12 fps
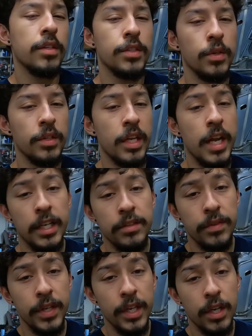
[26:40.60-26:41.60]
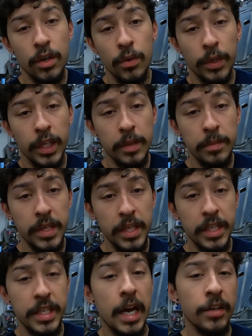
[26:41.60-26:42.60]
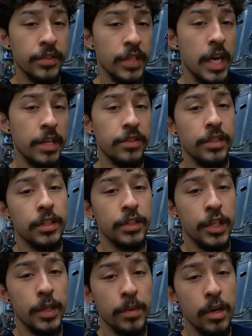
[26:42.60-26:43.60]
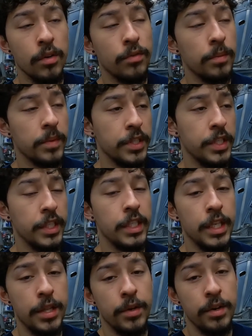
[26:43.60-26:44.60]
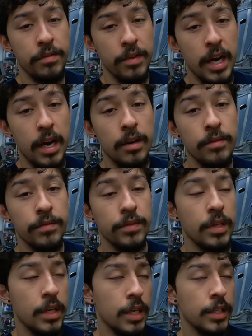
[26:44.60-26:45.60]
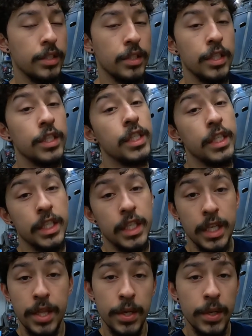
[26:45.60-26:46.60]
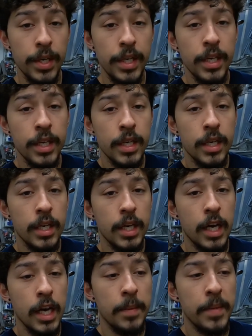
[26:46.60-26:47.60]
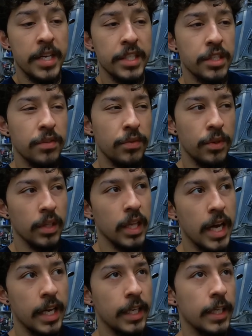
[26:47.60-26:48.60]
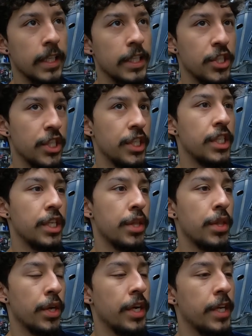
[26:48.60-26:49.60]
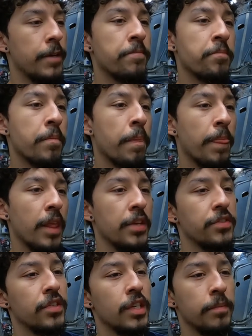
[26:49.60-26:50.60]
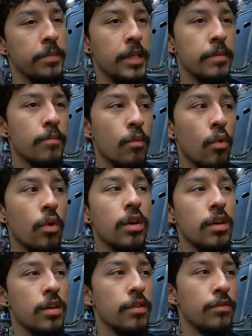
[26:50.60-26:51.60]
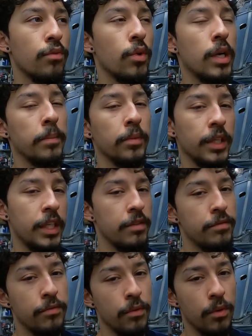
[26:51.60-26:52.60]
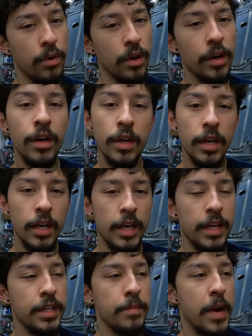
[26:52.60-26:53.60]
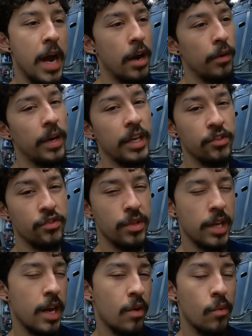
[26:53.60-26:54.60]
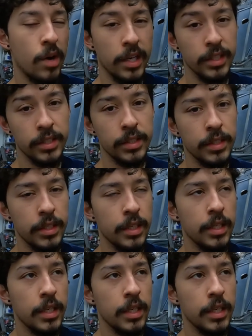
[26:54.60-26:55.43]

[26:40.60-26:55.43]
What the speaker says: So in the next video we're going to be downsizing the turbo from a GT35 to a GT30. I just feel like a GT30 is going to be more of what I'm looking for in the power range that I want,